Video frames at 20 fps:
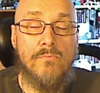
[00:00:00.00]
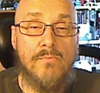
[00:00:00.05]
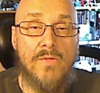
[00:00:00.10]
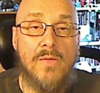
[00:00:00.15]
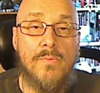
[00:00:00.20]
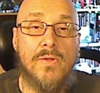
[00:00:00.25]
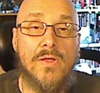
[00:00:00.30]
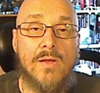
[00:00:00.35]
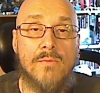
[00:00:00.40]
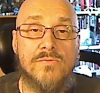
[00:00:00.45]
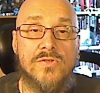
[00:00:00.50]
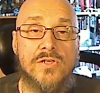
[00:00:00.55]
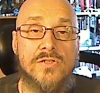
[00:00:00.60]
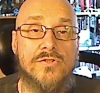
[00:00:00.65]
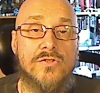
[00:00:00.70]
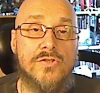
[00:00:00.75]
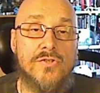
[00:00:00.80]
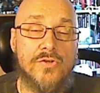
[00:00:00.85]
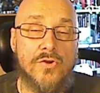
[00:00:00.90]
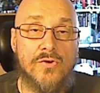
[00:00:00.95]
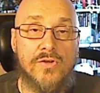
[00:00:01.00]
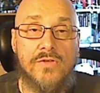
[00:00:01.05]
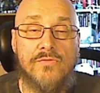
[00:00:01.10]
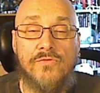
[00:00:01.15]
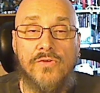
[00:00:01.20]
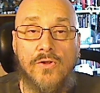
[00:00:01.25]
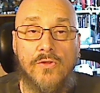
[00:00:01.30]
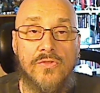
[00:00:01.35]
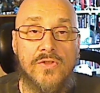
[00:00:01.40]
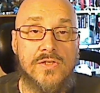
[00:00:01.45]
Maybe I'm just a dirty,
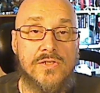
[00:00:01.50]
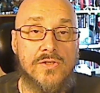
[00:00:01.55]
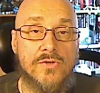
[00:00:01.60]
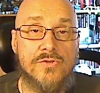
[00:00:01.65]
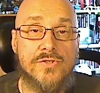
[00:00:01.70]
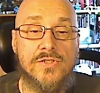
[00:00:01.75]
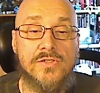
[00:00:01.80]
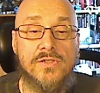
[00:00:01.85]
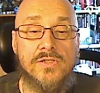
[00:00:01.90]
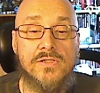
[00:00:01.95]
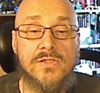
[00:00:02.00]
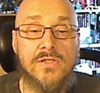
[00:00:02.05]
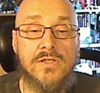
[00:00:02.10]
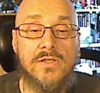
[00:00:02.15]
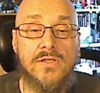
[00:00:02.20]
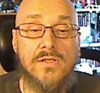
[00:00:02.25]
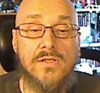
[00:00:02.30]
filthy socialist.